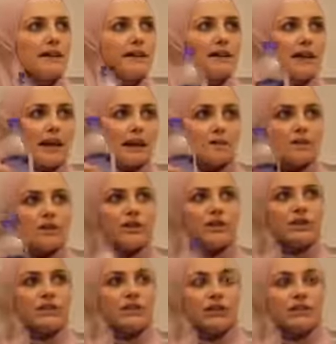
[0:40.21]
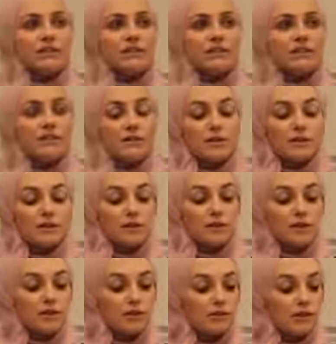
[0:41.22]
Cambridge University, which is
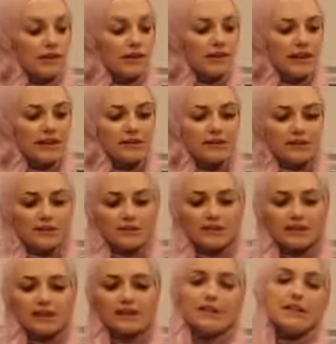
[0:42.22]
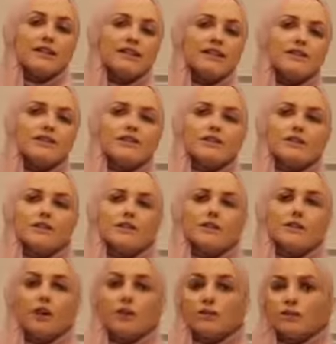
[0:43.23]
doing a fantastic study into
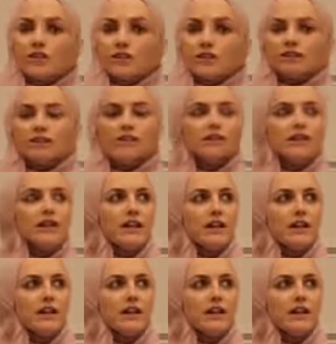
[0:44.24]
converts.